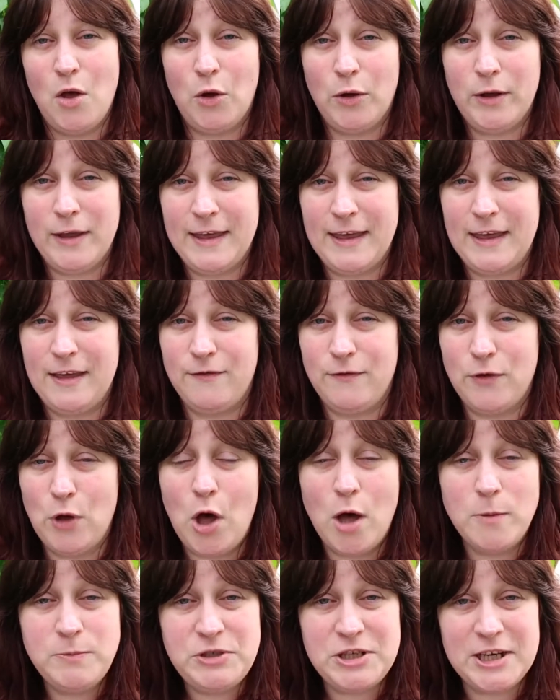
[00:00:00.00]
Okay, for
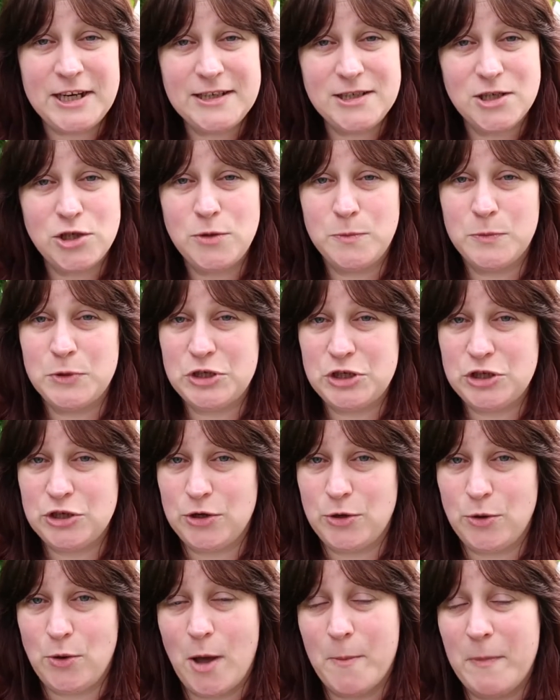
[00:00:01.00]
object number
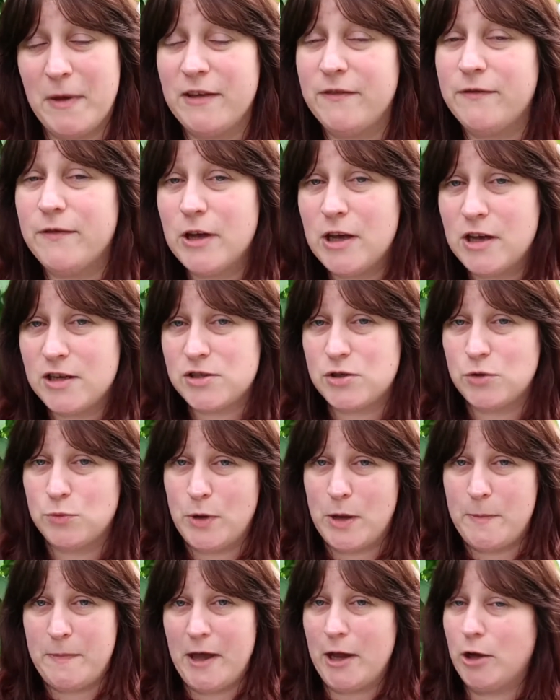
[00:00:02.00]
2 and my
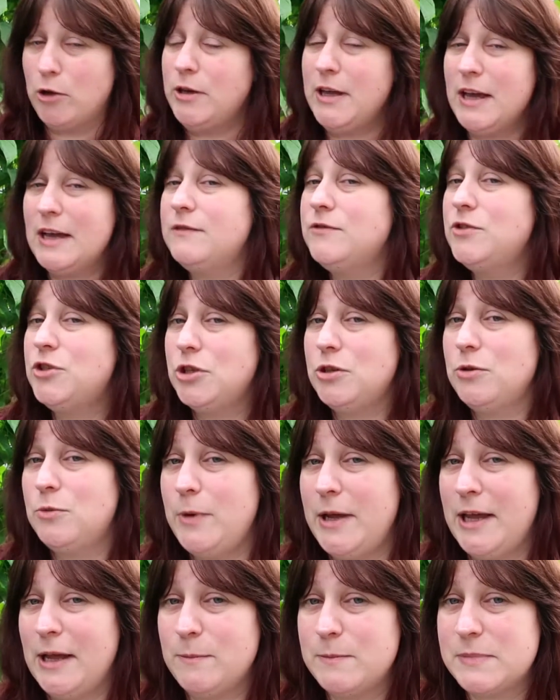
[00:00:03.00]
first whip, I only have
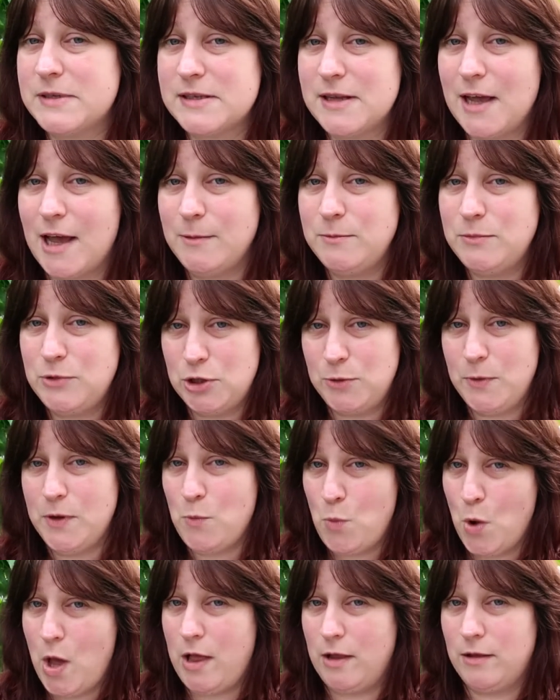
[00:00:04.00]
2 whips. I'm
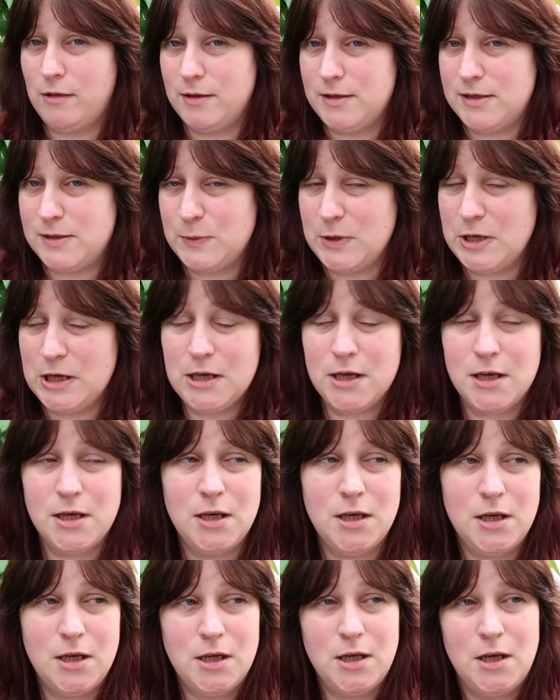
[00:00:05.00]
doing well this week.
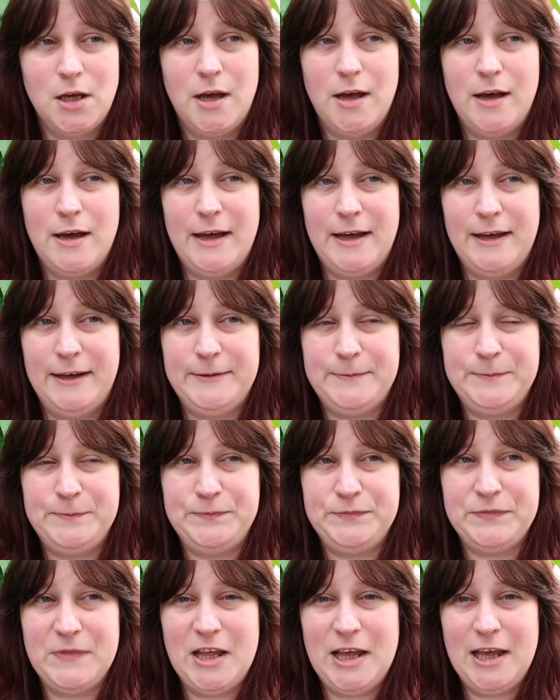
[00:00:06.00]

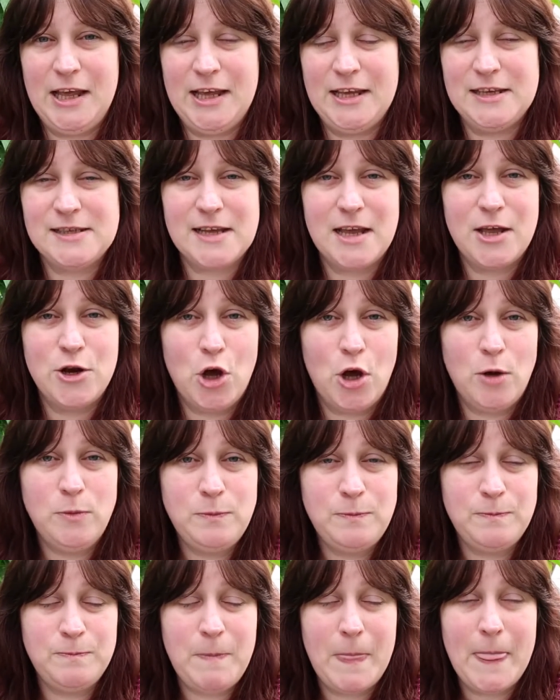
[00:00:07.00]
Is an
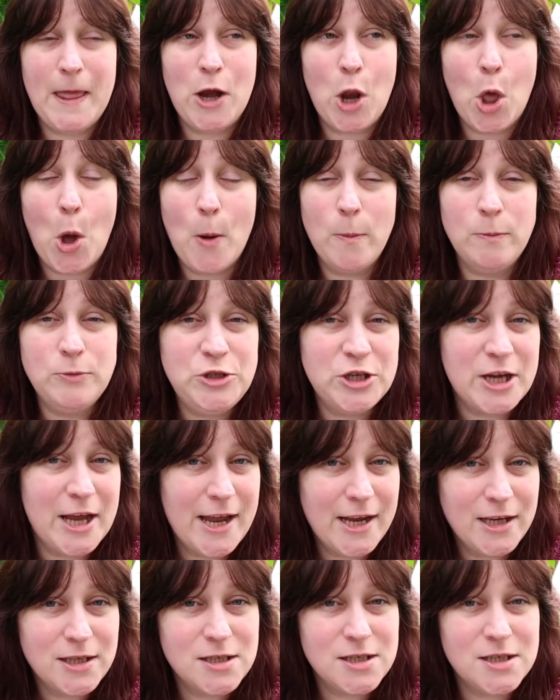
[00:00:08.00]

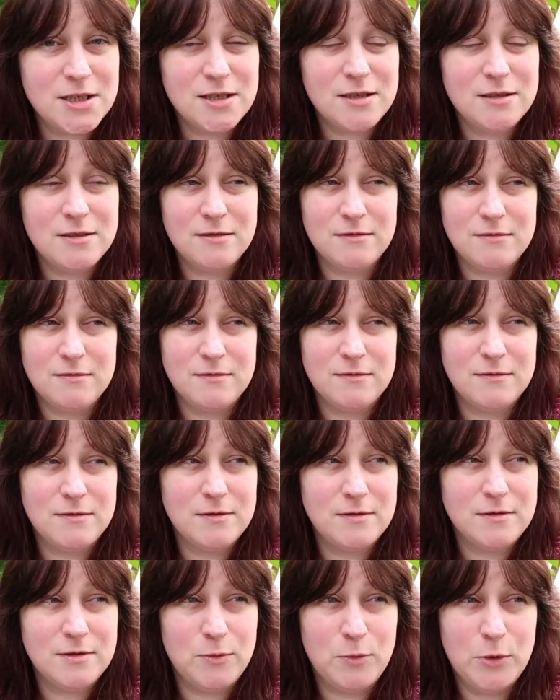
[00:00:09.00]
object,
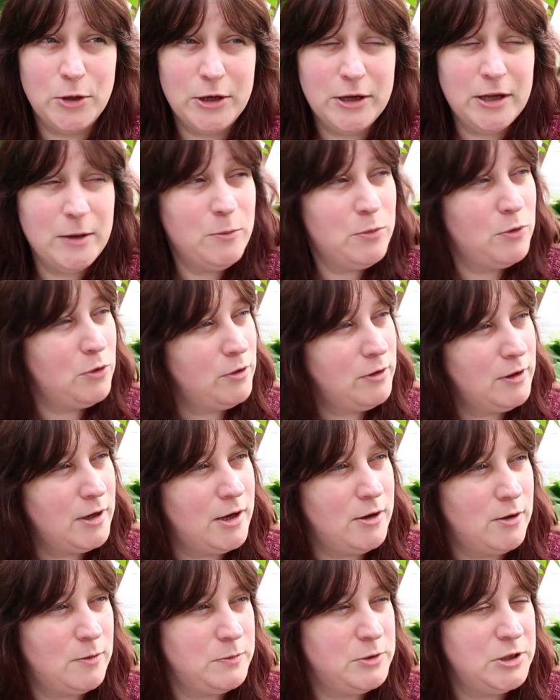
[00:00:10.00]
a work in progress,
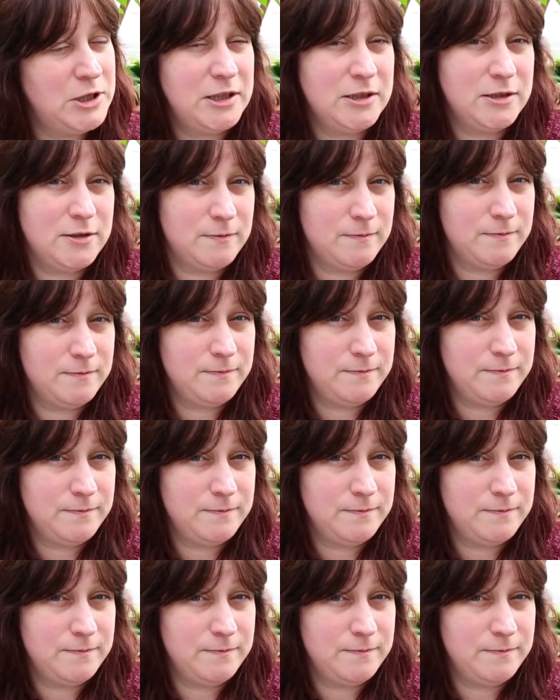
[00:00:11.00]
an object.